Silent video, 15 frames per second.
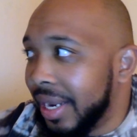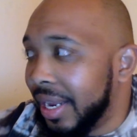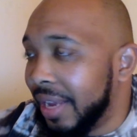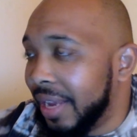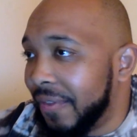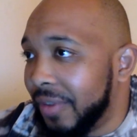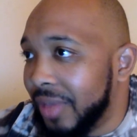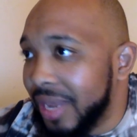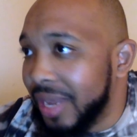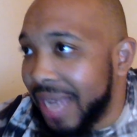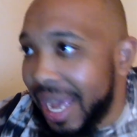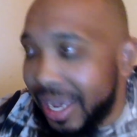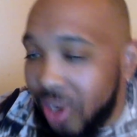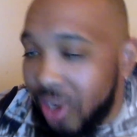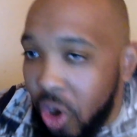If you look
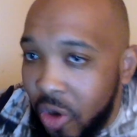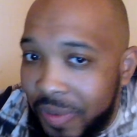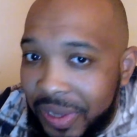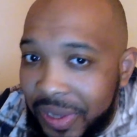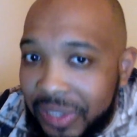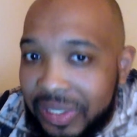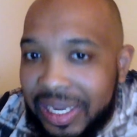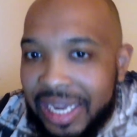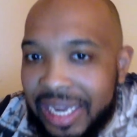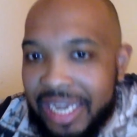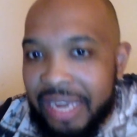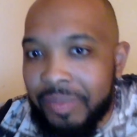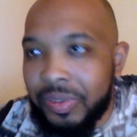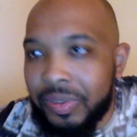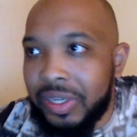at Kobe's
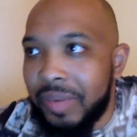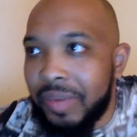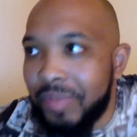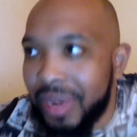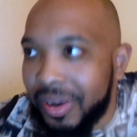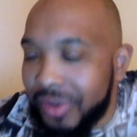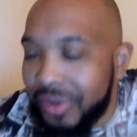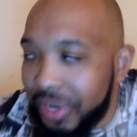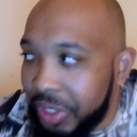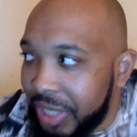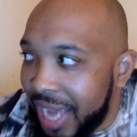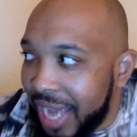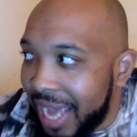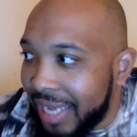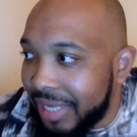teams compared to
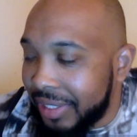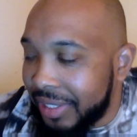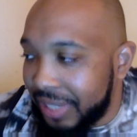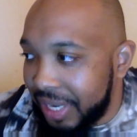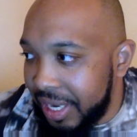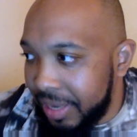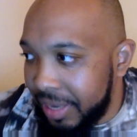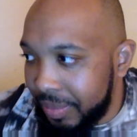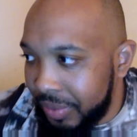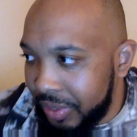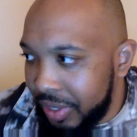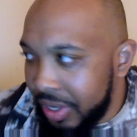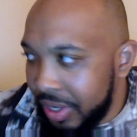Shaq's teams,